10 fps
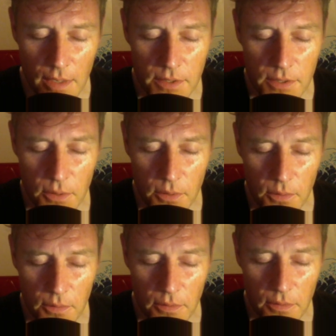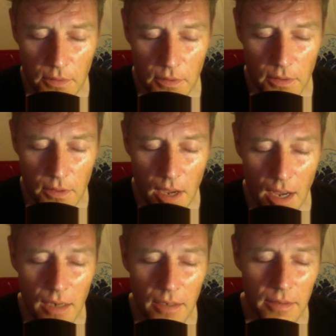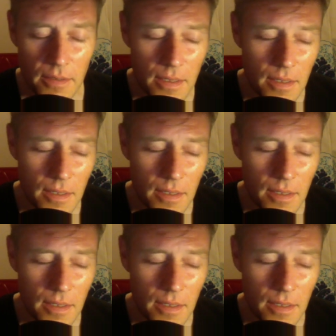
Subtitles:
So our